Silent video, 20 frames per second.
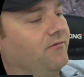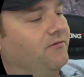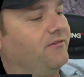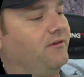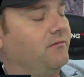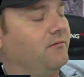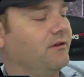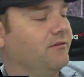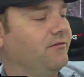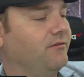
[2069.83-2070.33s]
if
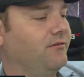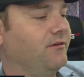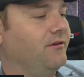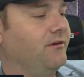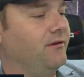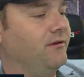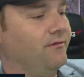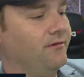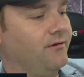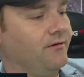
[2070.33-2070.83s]
someone's using
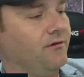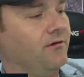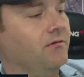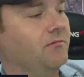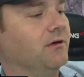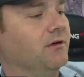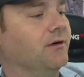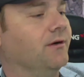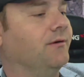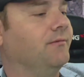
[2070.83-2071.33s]

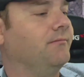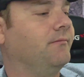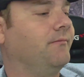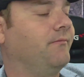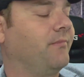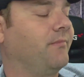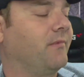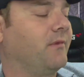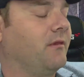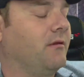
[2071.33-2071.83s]
YouTube or
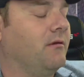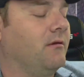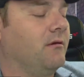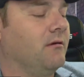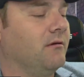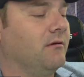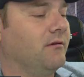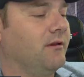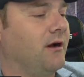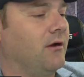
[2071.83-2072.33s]

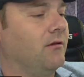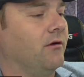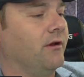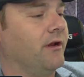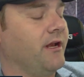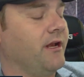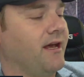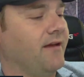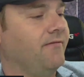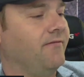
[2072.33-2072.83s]

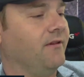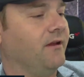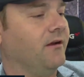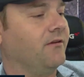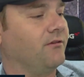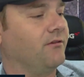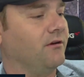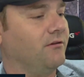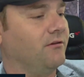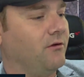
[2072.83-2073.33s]
downloading
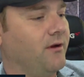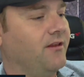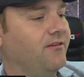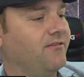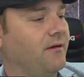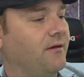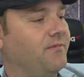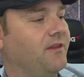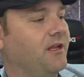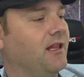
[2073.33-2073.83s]
Netflix or doing
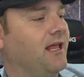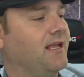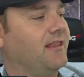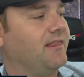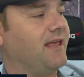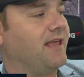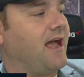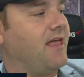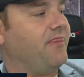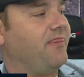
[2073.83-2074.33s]
something like
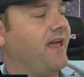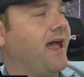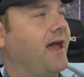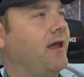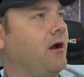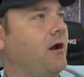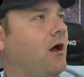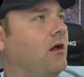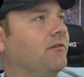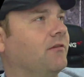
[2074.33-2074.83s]
that,
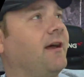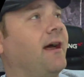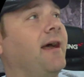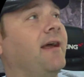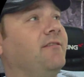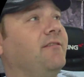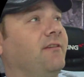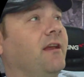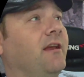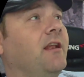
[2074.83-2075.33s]
that all
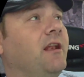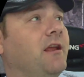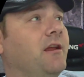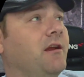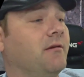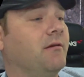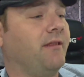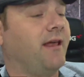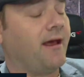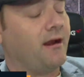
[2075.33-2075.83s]
ties into
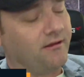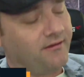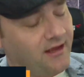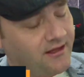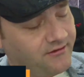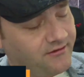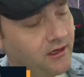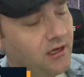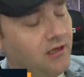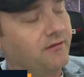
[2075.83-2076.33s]
your
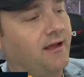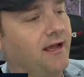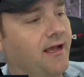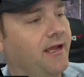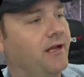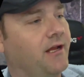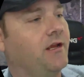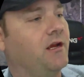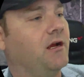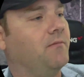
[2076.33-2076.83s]
that's going to all tie
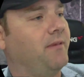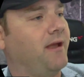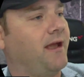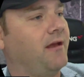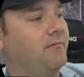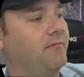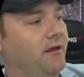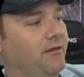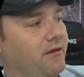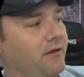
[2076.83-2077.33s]
into your
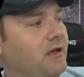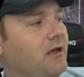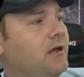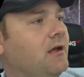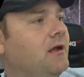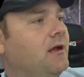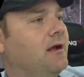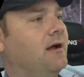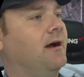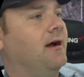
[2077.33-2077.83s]
bandwidth.
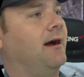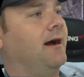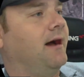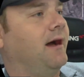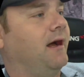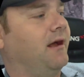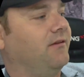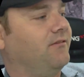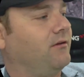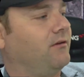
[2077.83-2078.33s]

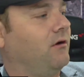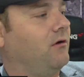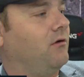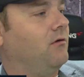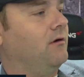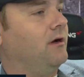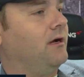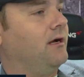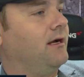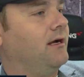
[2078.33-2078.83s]

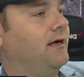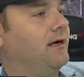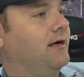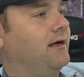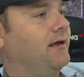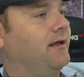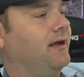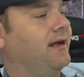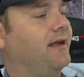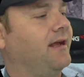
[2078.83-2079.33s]

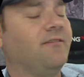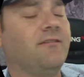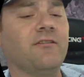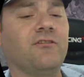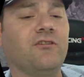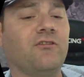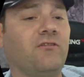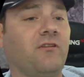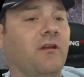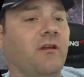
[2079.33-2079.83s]
I guess
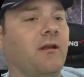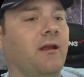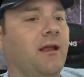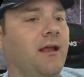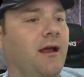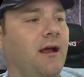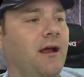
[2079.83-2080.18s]
it's just a